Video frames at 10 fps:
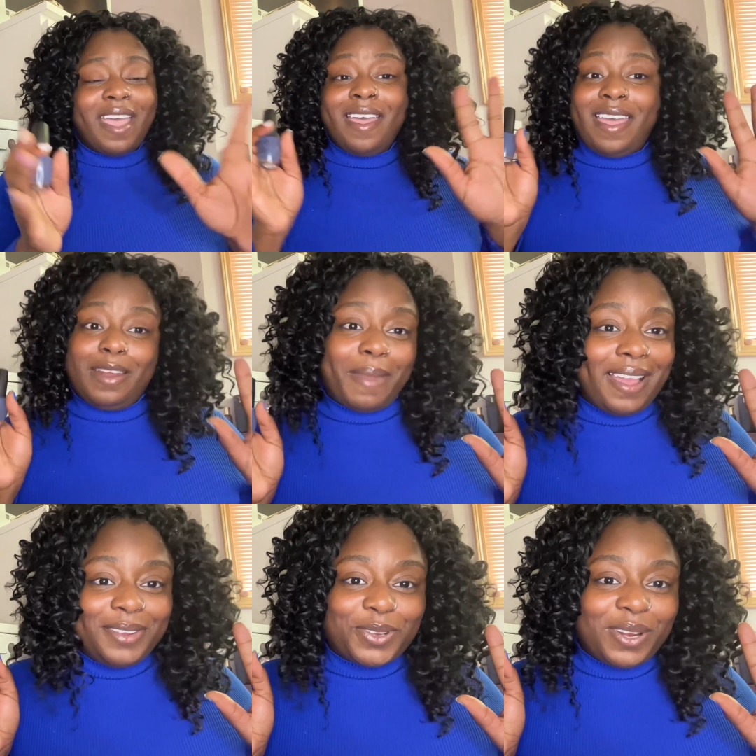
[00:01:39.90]
And my
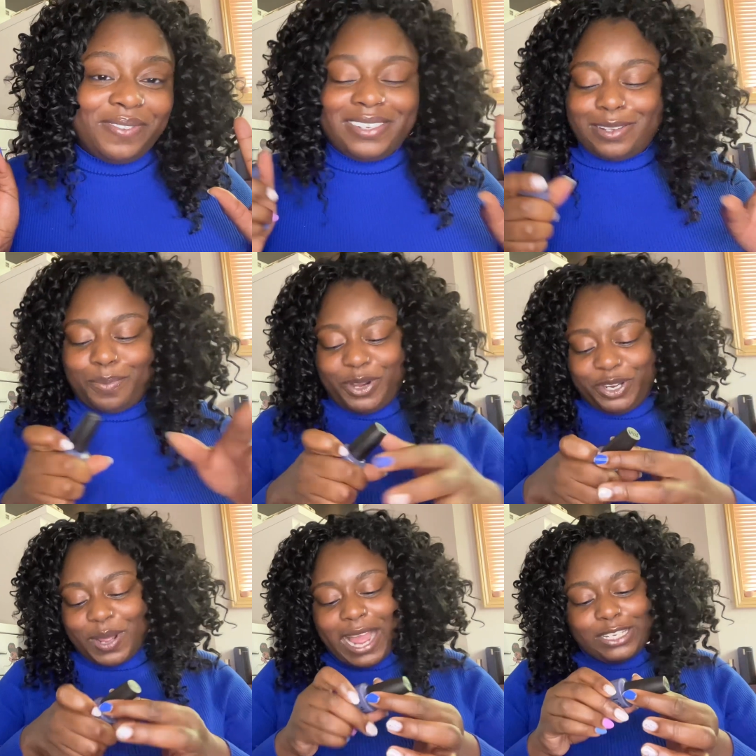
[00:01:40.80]
hands aren't even slippery,
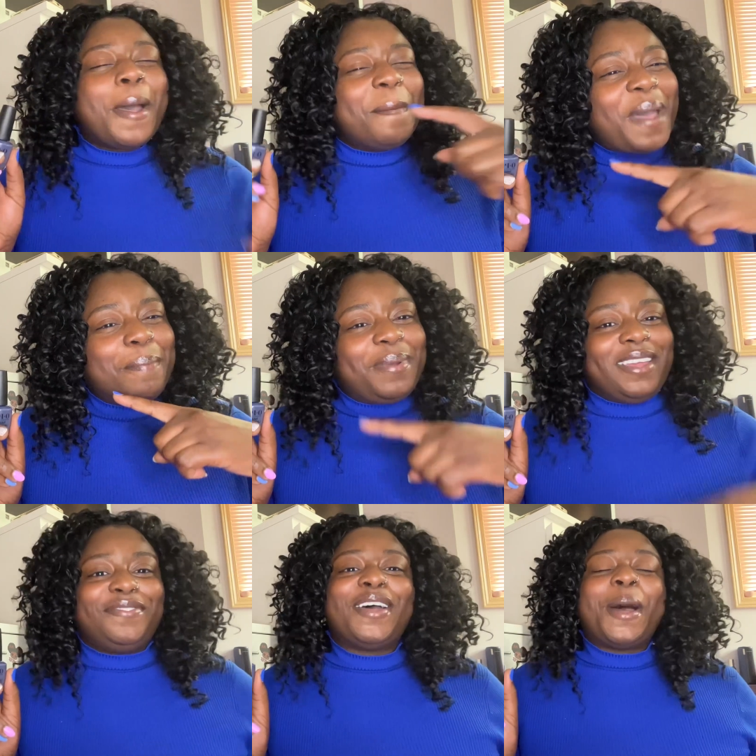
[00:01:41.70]
you guys. Pet
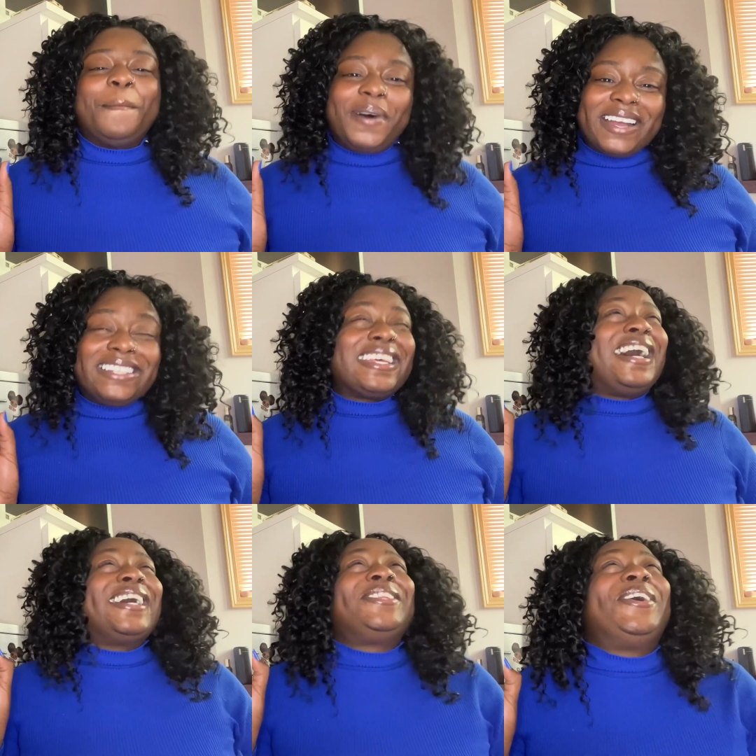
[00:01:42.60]
peeve. But
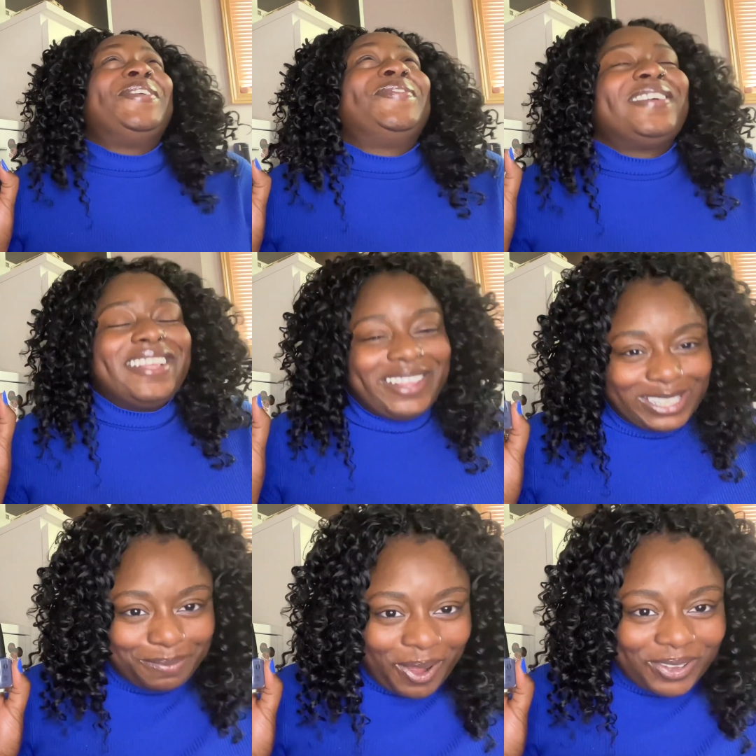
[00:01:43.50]
I love this
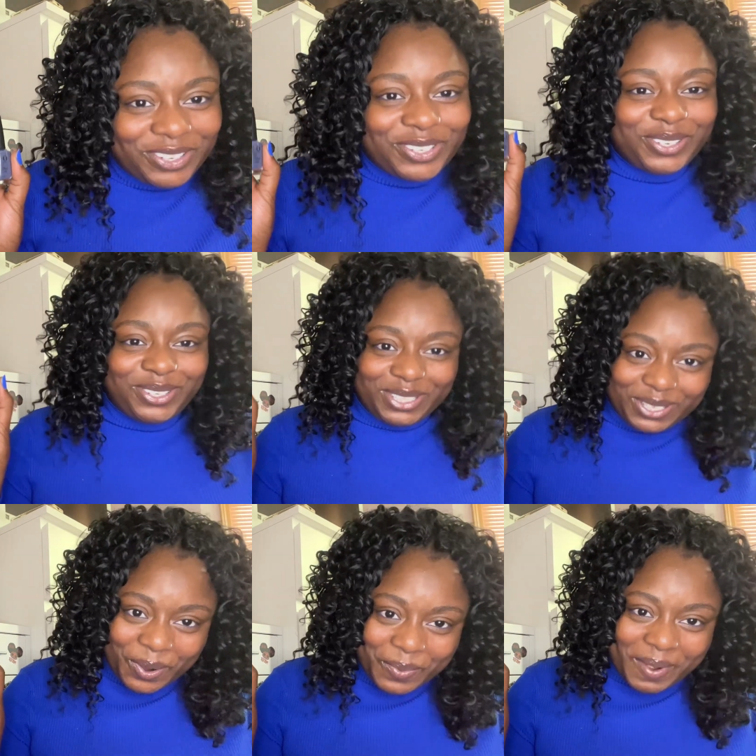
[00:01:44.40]
polish
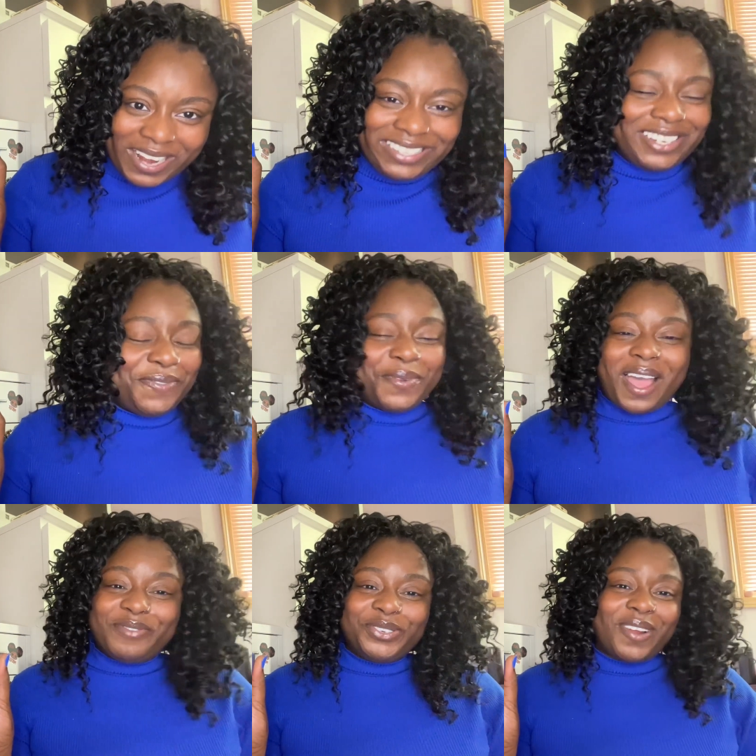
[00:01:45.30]
so much, and if you
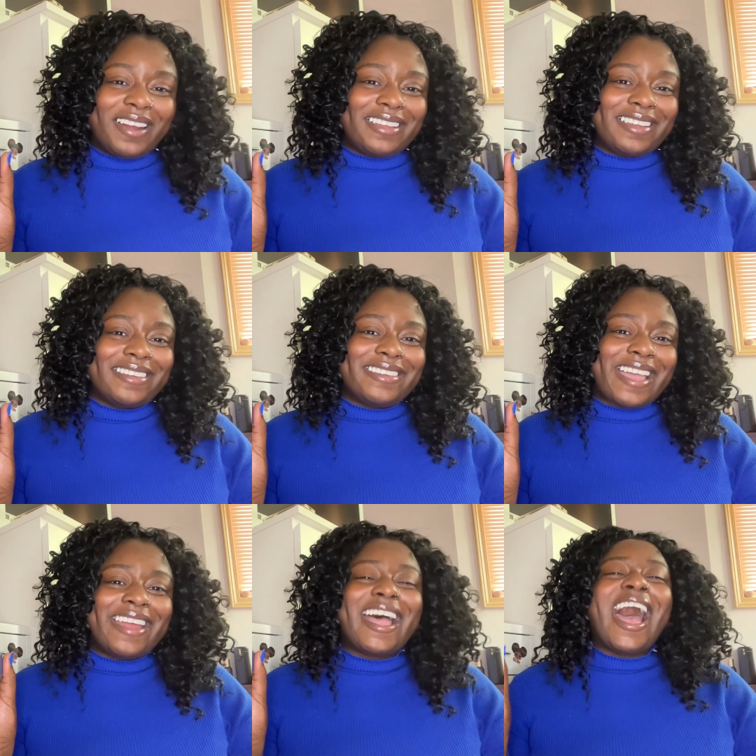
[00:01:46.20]
haven't tried it
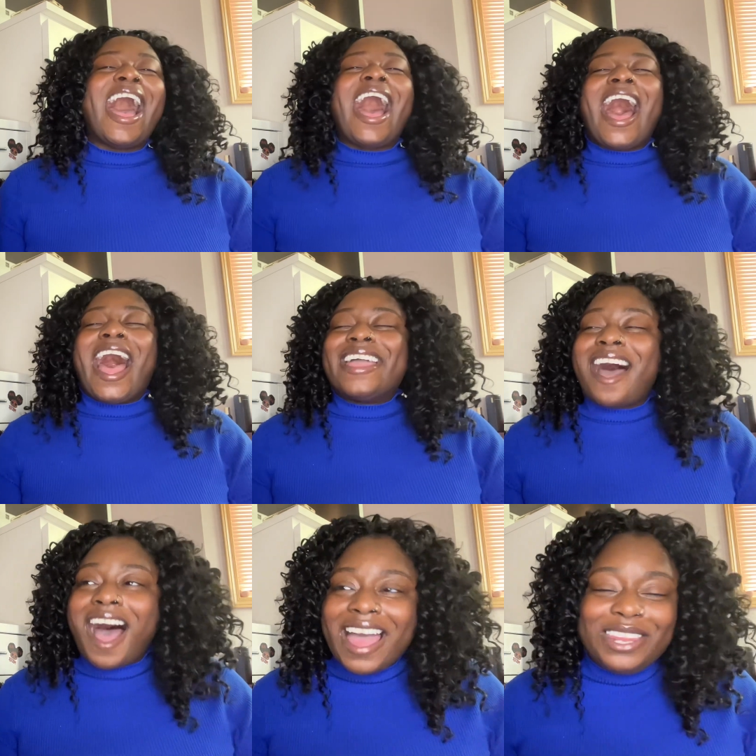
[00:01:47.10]
yet, I
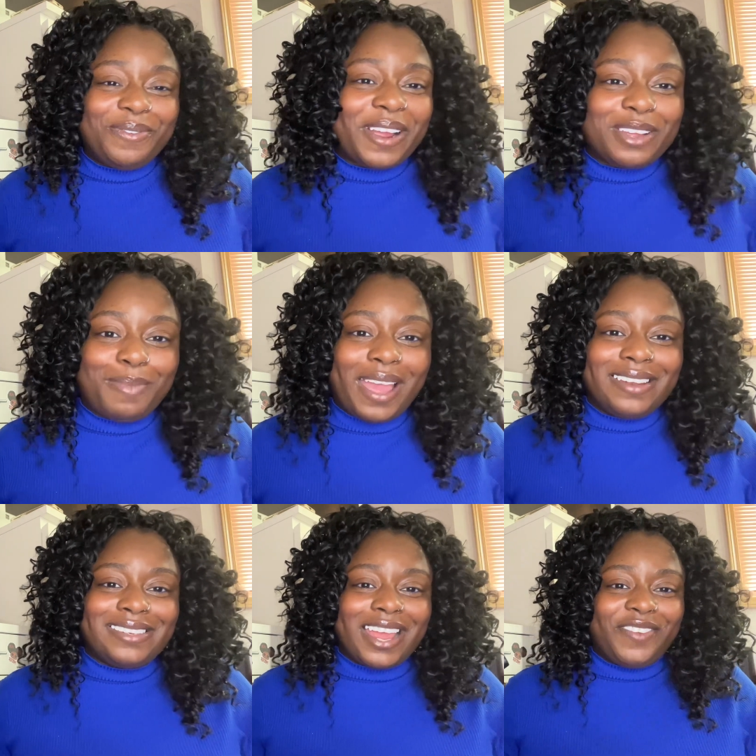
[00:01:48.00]
highly
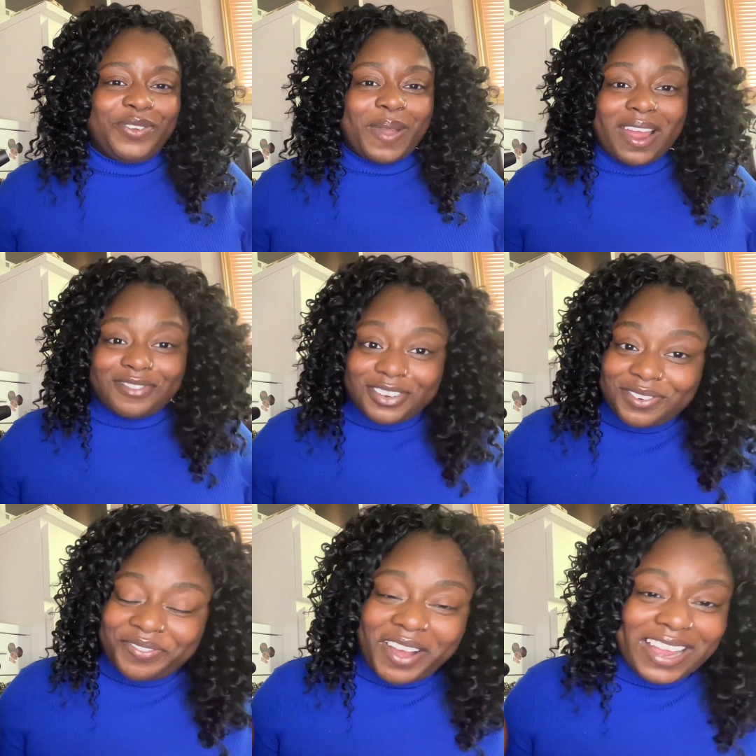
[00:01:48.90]
recommend that if you ever
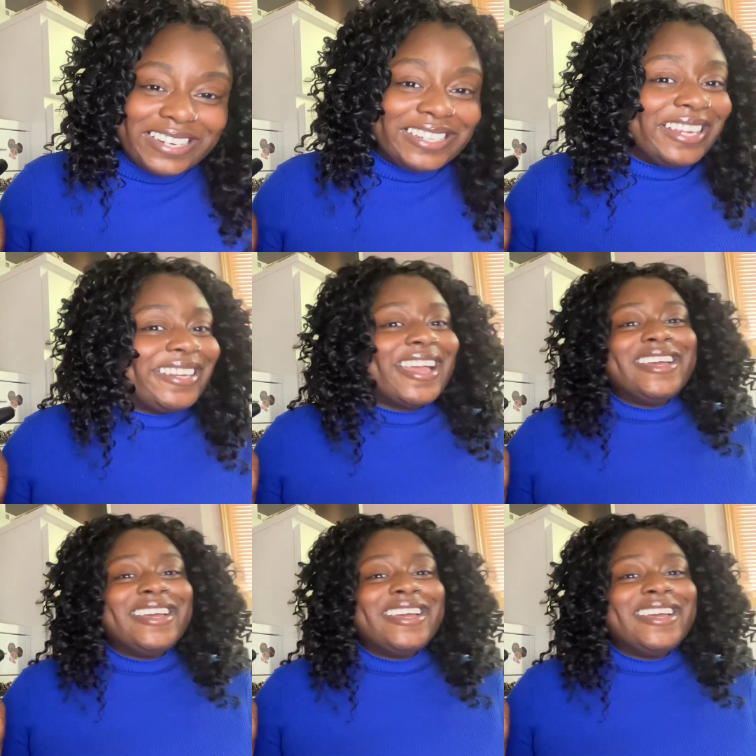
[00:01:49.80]
find it,